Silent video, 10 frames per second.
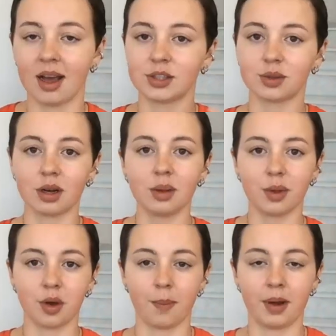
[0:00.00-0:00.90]
struggle
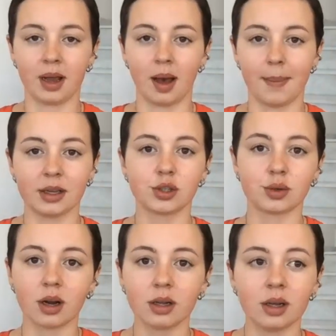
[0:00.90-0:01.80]
with opening up. I
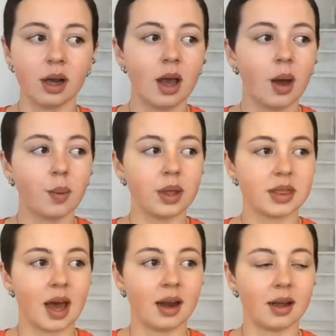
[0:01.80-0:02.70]
struggle with
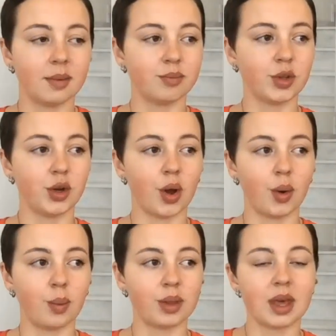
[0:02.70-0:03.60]
that,
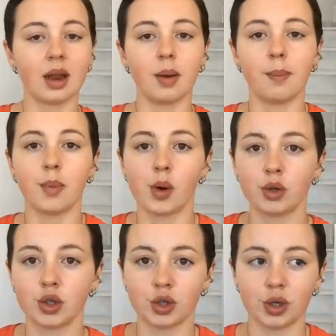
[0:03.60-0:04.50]
with that
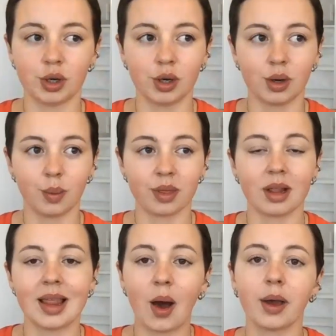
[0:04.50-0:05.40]
emotional, with
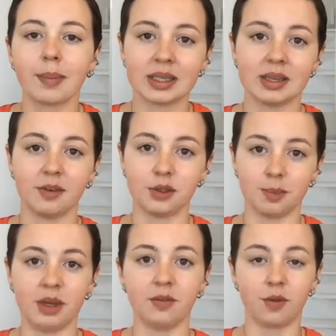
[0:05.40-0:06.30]
allowing myself to
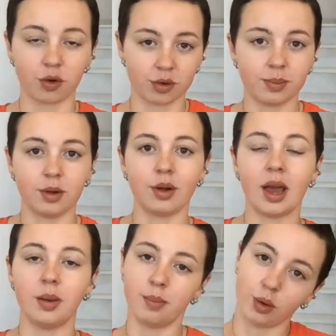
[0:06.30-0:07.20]
be vulnerable
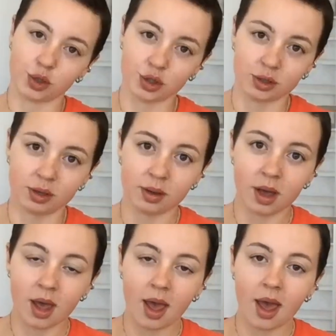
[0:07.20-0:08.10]
and emotional.
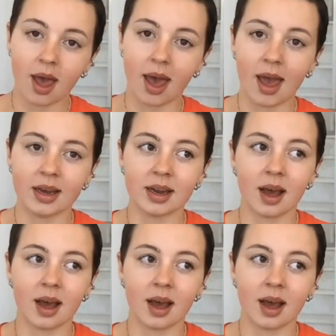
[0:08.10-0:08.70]
And